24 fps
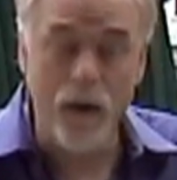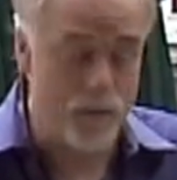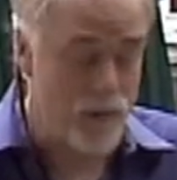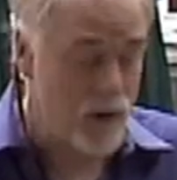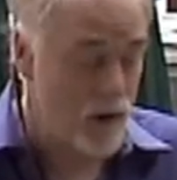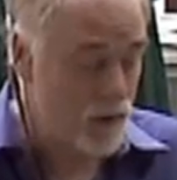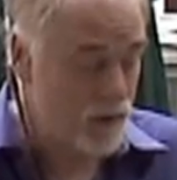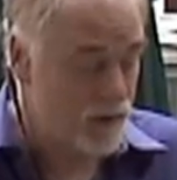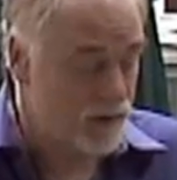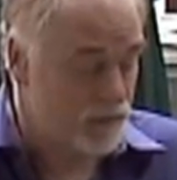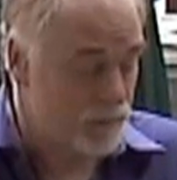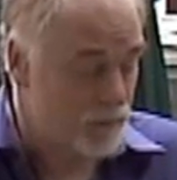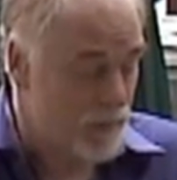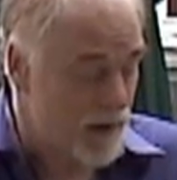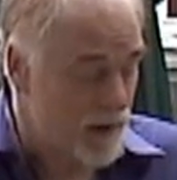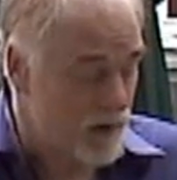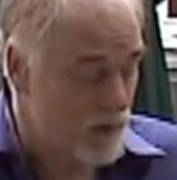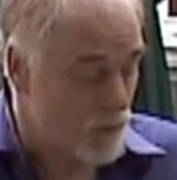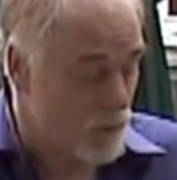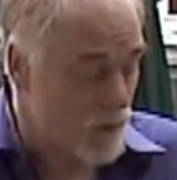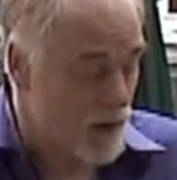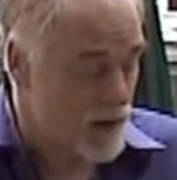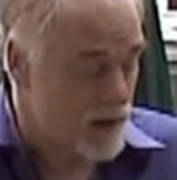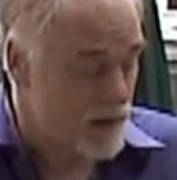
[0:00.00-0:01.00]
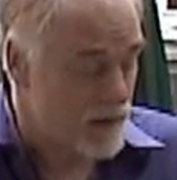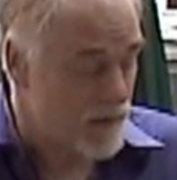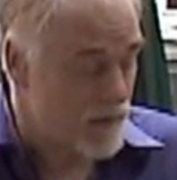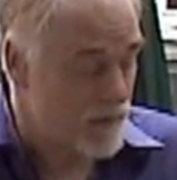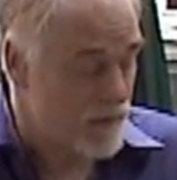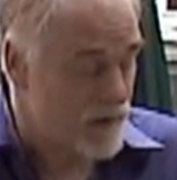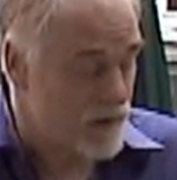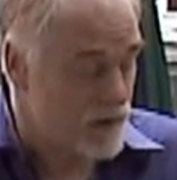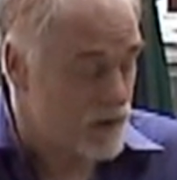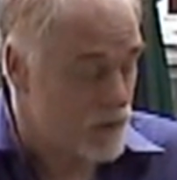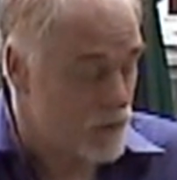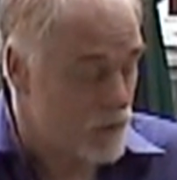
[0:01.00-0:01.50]
Notice, by the way, that
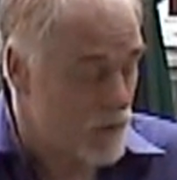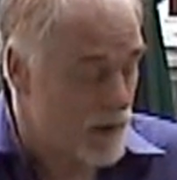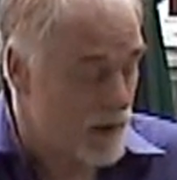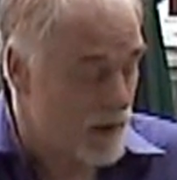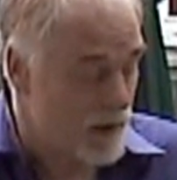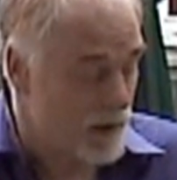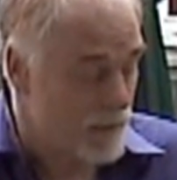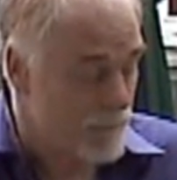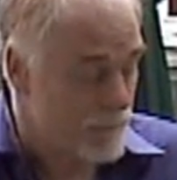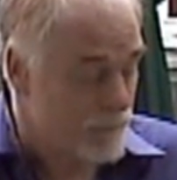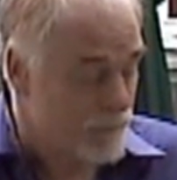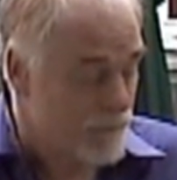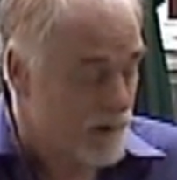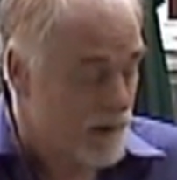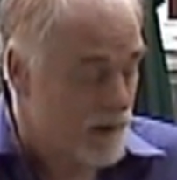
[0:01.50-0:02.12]
the UL